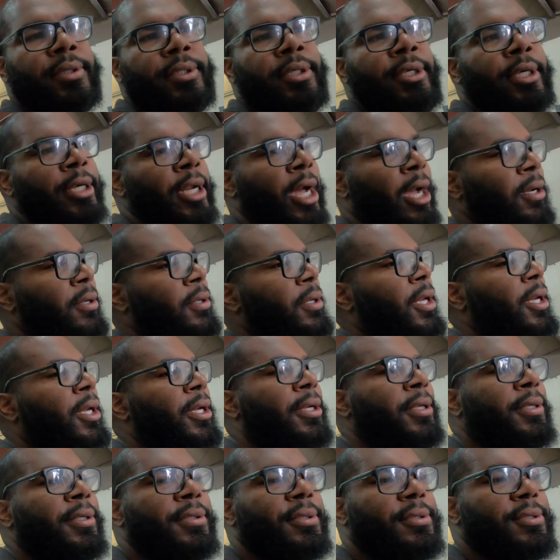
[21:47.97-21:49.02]
you know,
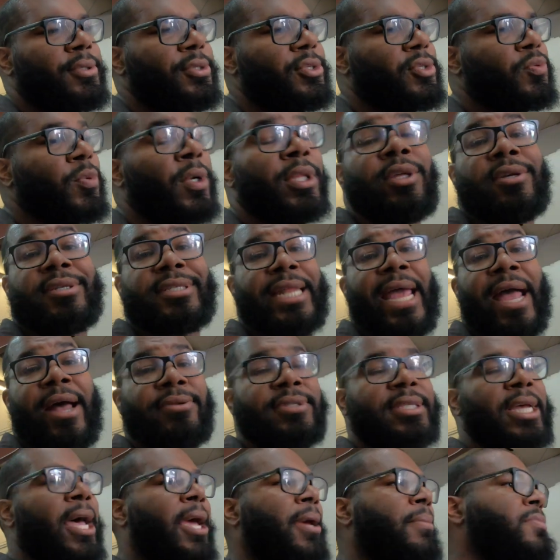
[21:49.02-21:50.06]
just one of those
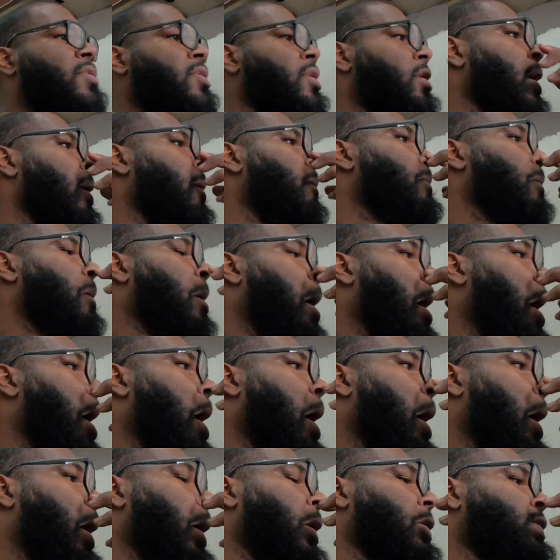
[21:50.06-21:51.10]
down times, you know.
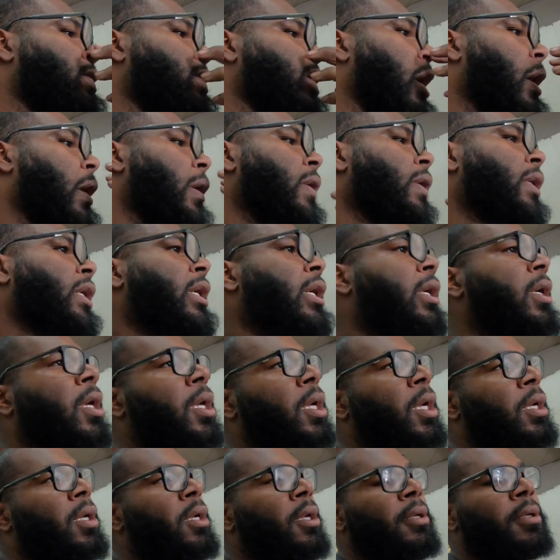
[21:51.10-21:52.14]

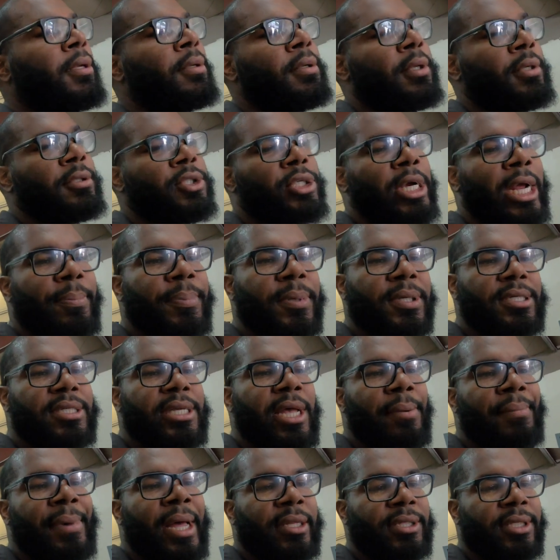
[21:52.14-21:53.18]
So try to put
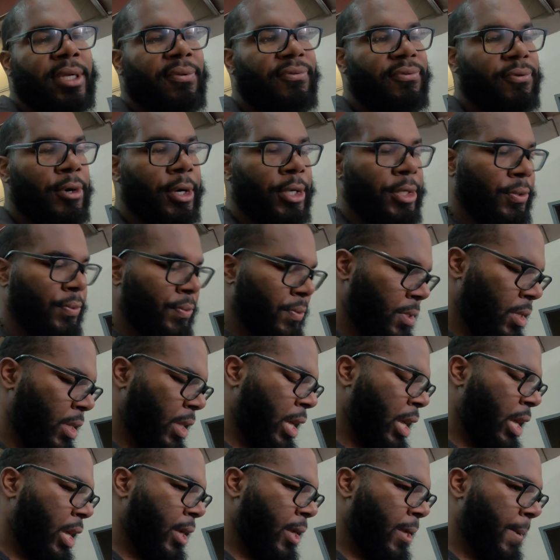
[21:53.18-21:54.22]
something out there for you,
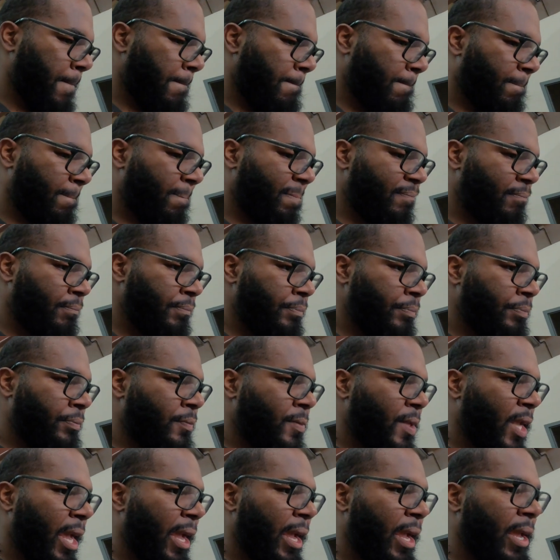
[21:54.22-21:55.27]

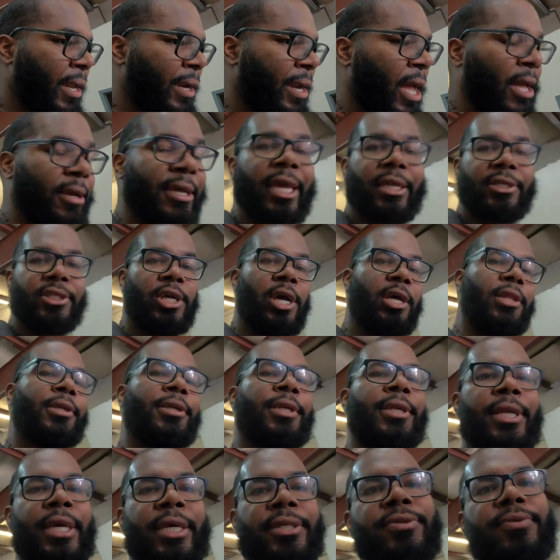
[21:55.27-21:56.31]
and I'll catch y'all
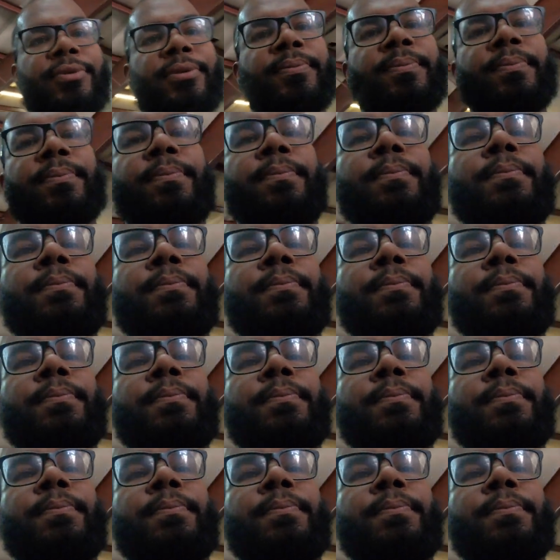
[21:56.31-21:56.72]
in the next one.